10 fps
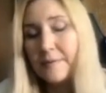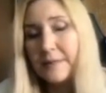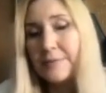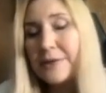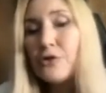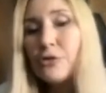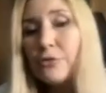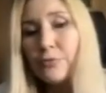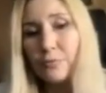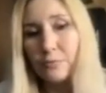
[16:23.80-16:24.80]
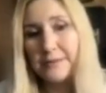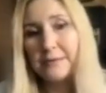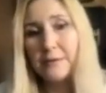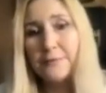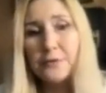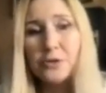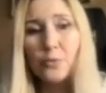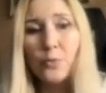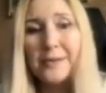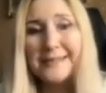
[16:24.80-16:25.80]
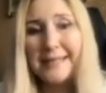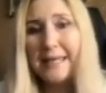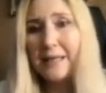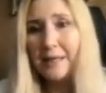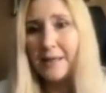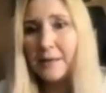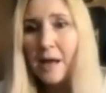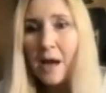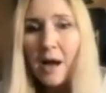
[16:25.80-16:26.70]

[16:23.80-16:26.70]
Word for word: there are two rules. First of all, they can